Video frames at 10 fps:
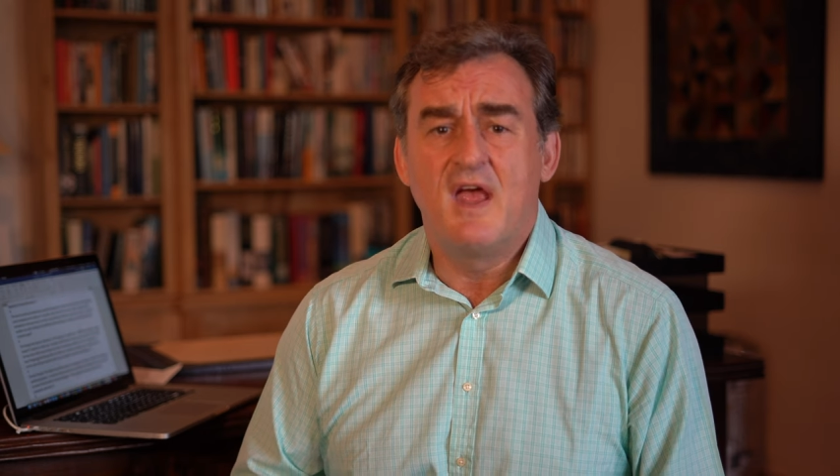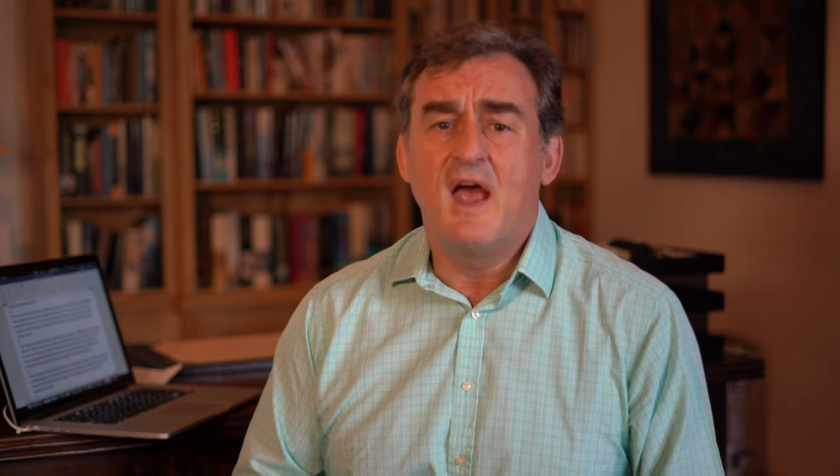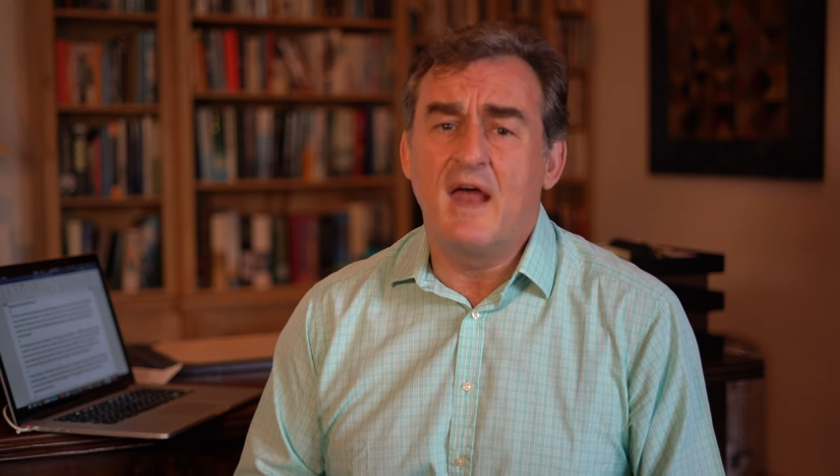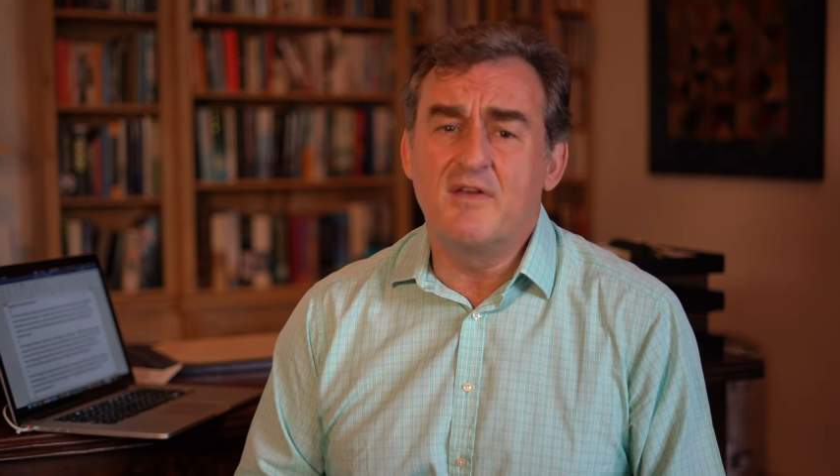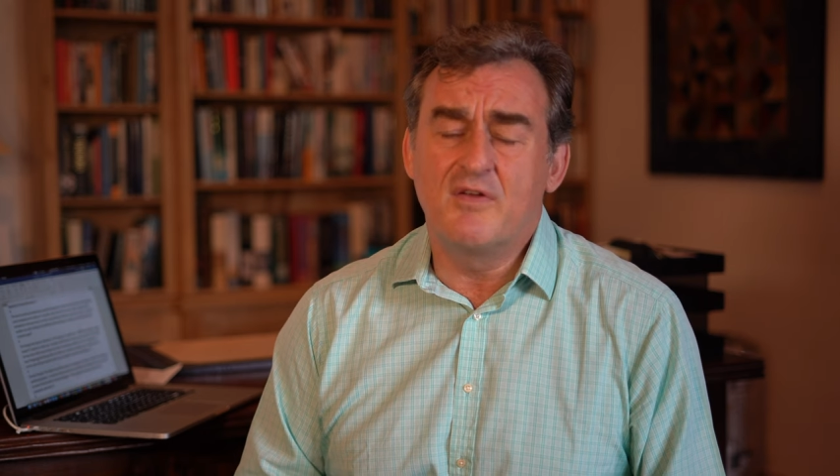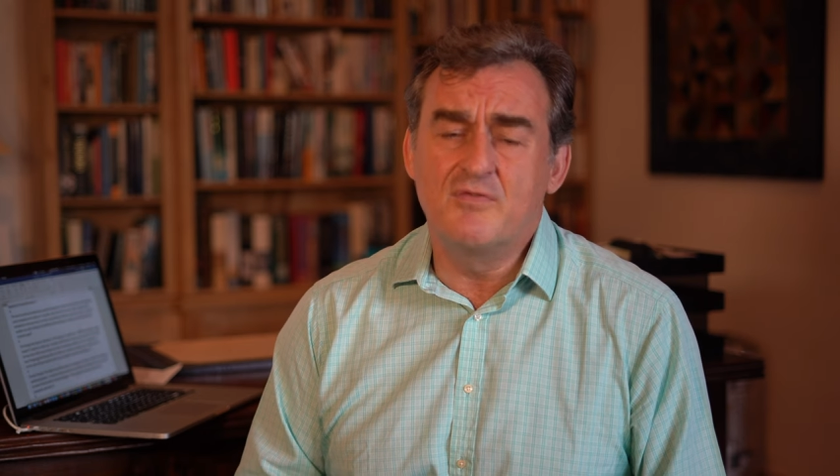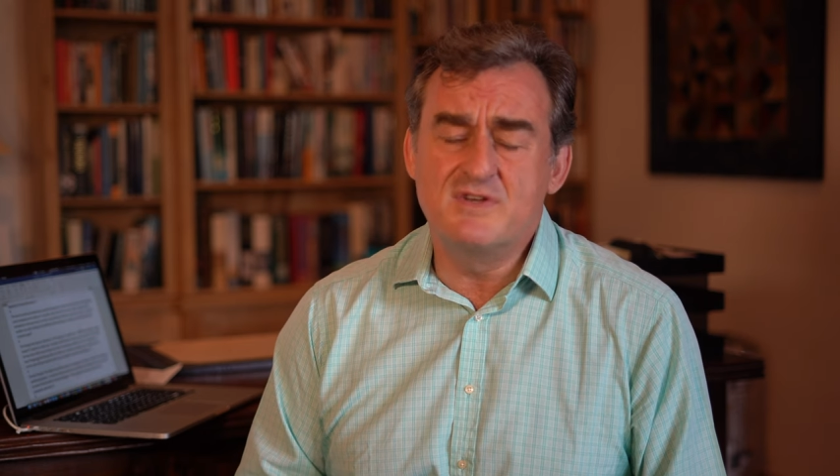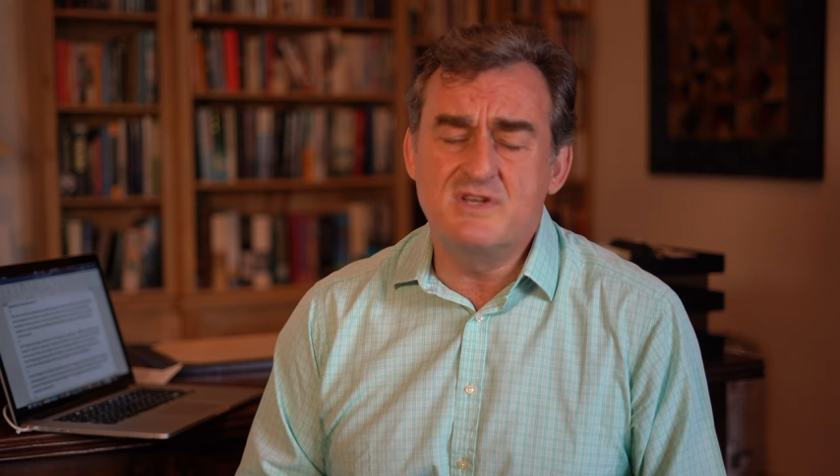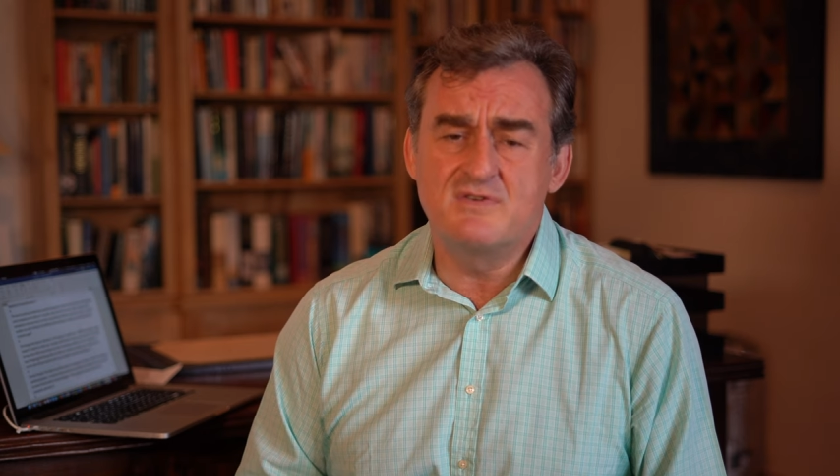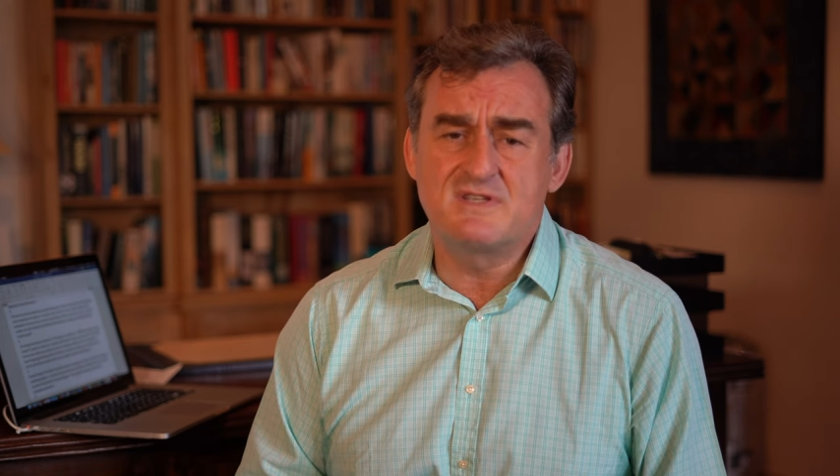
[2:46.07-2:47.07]
and
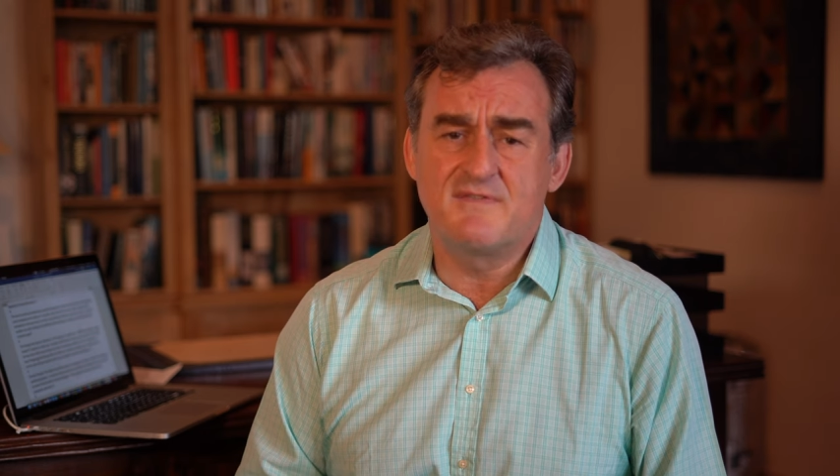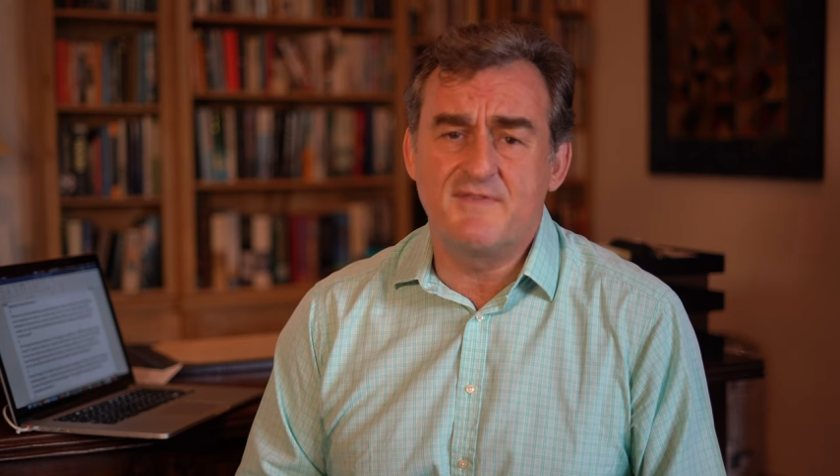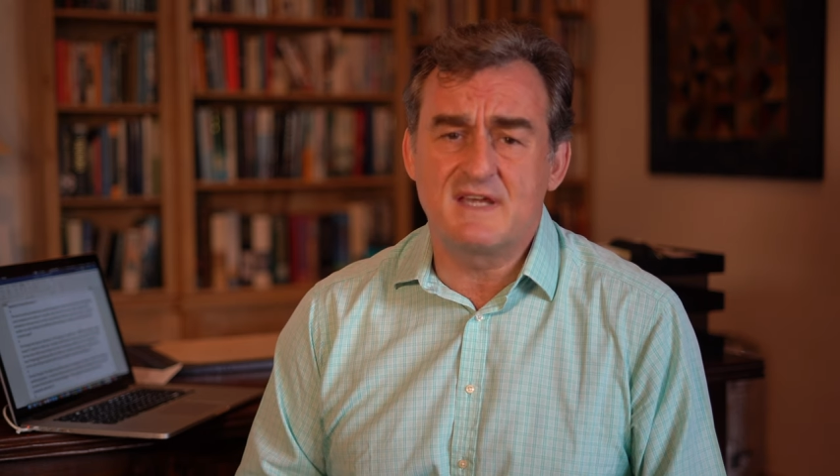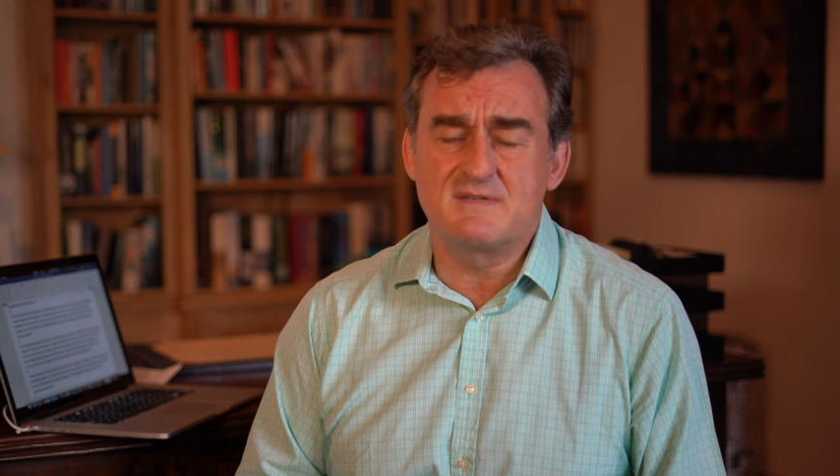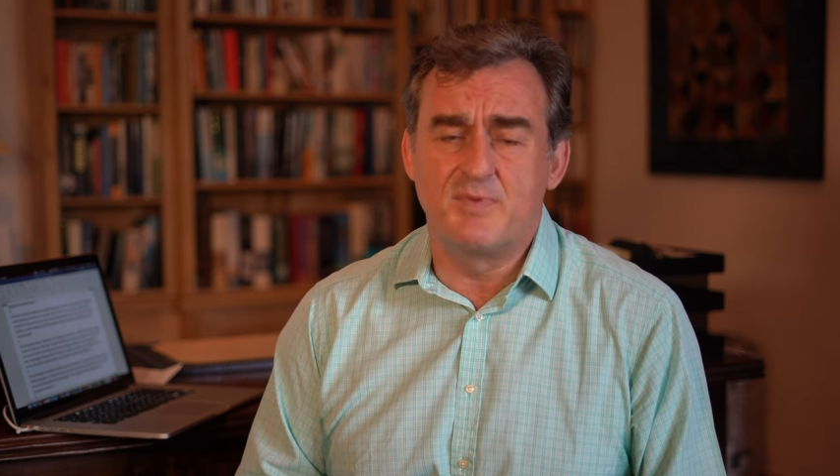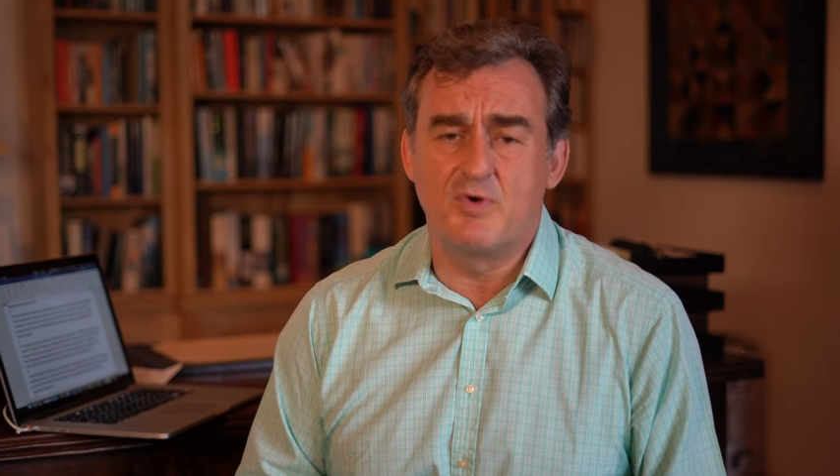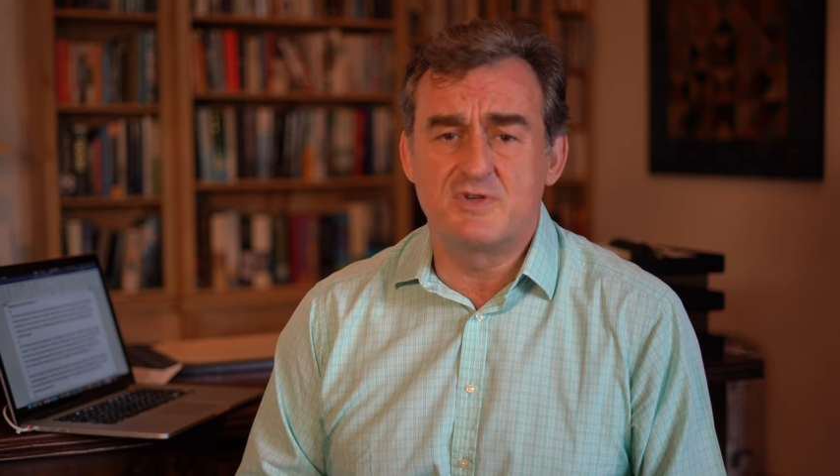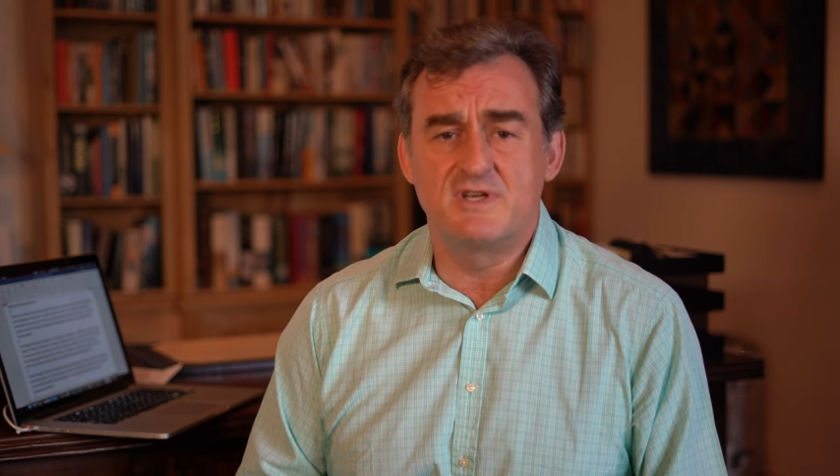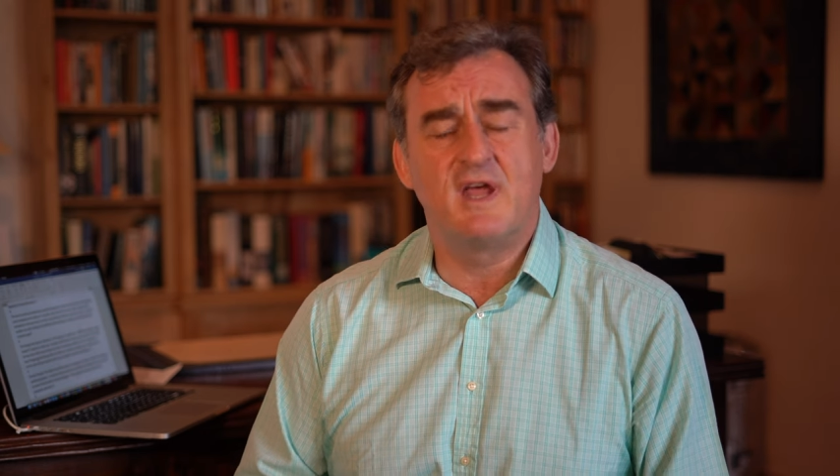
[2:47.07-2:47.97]
reduce the fixed portion